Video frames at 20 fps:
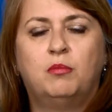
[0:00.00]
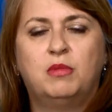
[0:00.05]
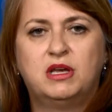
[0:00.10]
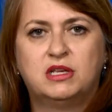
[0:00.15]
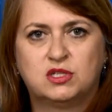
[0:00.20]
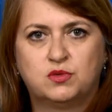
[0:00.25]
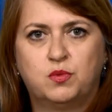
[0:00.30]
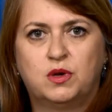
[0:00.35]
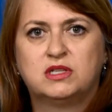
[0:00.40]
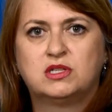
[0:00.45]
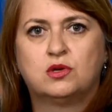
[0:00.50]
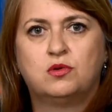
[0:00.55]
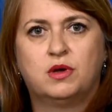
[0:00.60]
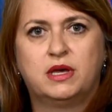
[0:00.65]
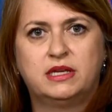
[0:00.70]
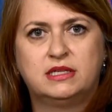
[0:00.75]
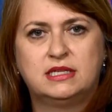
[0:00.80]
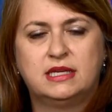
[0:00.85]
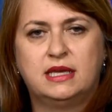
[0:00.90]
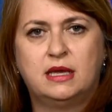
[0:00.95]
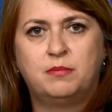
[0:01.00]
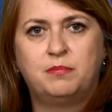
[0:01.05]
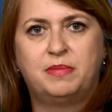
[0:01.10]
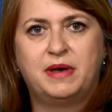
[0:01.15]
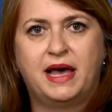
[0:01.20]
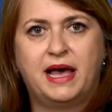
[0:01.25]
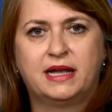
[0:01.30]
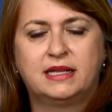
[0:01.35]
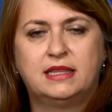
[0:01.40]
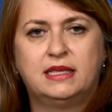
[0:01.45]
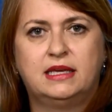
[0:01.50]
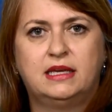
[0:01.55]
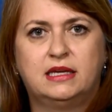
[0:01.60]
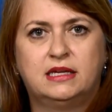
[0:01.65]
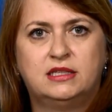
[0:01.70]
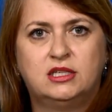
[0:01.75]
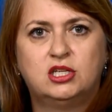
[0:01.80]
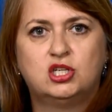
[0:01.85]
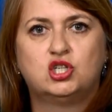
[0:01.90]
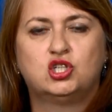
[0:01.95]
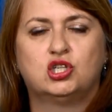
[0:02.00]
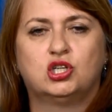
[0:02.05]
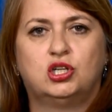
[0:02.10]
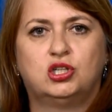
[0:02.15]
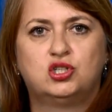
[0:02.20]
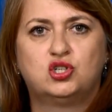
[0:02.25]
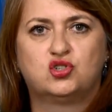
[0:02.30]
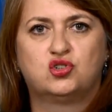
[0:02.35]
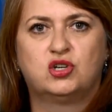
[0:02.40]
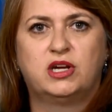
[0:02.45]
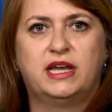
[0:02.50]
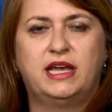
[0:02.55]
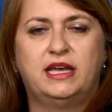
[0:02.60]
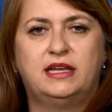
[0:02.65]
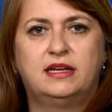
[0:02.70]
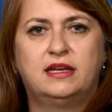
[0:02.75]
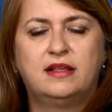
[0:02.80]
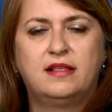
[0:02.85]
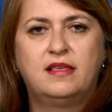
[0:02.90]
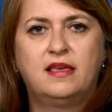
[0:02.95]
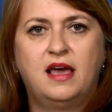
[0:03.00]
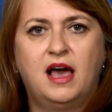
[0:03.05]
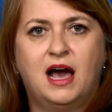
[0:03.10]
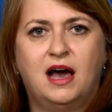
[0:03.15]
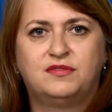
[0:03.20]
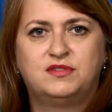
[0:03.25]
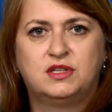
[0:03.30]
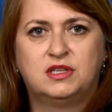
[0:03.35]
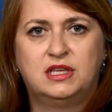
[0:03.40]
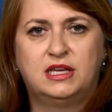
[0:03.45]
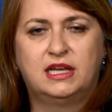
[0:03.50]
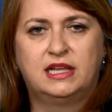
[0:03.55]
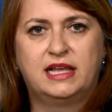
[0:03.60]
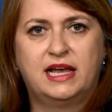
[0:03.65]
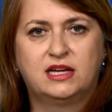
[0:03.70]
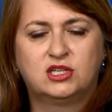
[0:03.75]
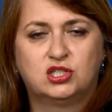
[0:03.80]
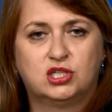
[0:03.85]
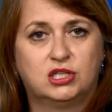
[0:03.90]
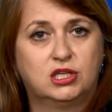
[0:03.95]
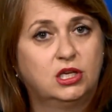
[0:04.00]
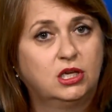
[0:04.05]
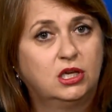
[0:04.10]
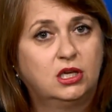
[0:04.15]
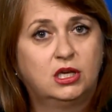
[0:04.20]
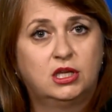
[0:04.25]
is what's going to impact the initial trade after the election.